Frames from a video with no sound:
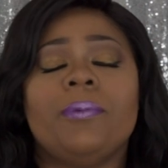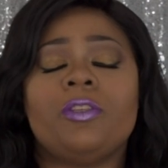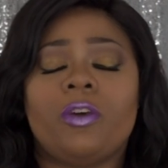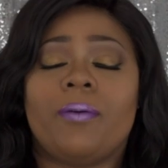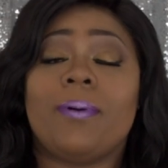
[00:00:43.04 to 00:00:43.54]
let me
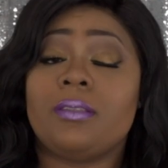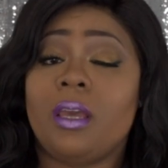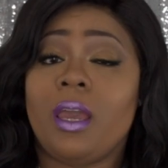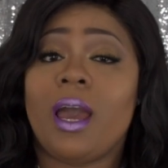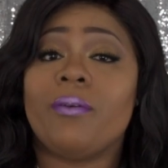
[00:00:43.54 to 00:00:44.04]
start off by
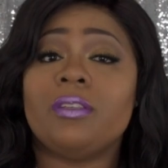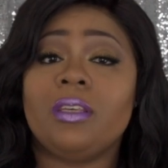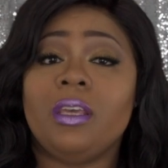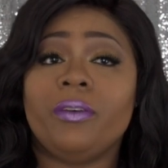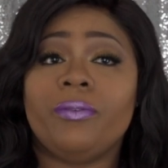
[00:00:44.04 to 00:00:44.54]
saying I
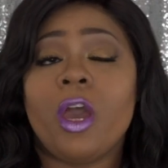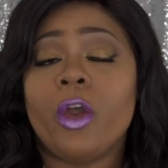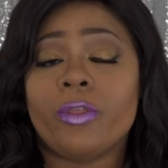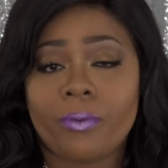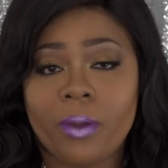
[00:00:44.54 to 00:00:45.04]
received
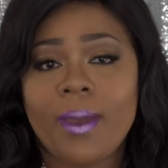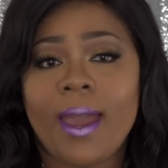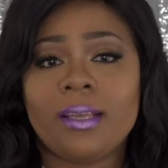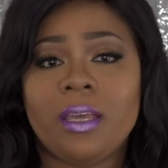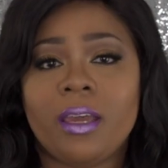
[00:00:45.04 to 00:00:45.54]
three
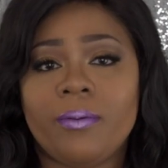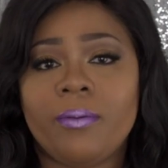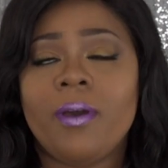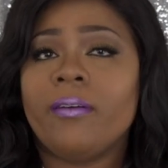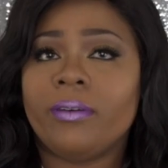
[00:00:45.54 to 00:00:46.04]
packs of
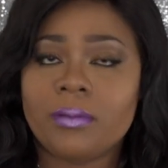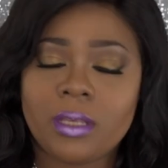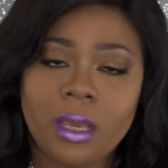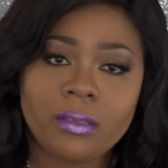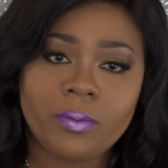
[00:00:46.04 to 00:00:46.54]
hair from
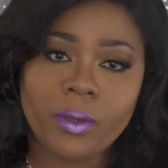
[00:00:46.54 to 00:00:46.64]
Sam's